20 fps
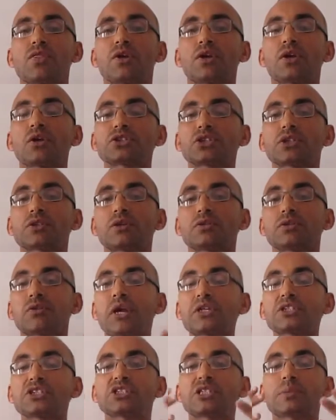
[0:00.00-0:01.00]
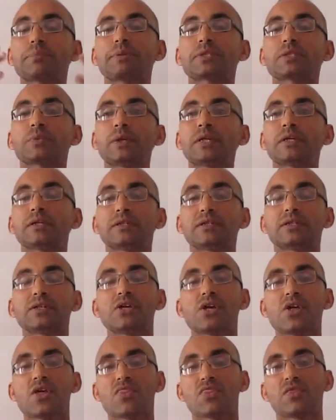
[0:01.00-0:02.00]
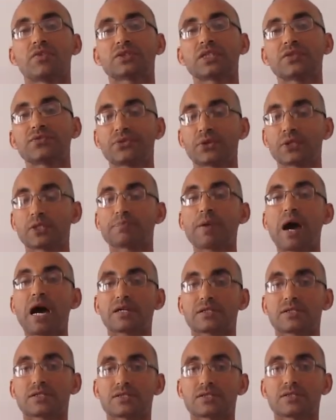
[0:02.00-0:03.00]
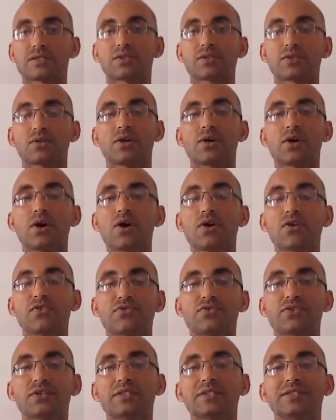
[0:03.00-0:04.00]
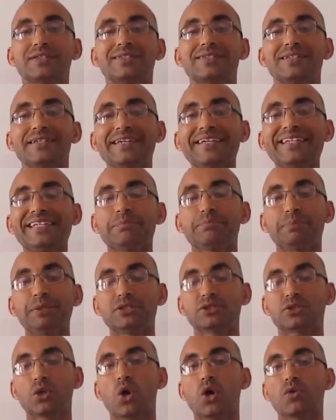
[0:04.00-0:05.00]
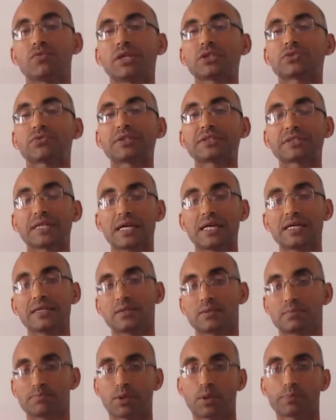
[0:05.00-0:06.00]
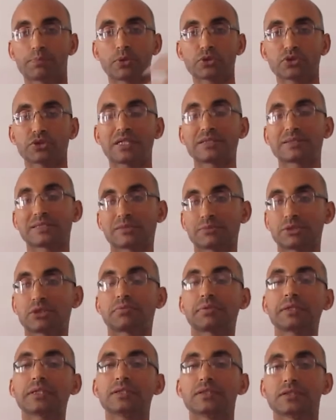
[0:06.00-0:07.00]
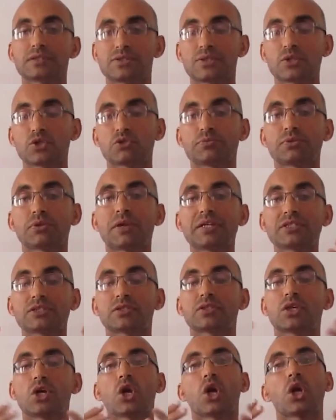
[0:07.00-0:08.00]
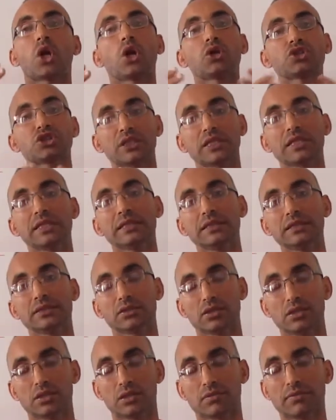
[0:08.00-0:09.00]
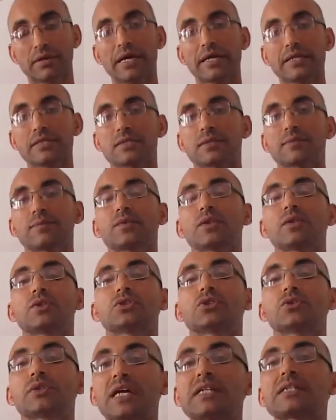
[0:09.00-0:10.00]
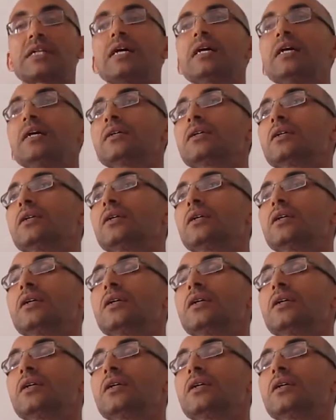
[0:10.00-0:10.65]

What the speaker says: logical relationship between the different parts of any piece of literature. Proportion and symmetry, they should be related logically, right, together.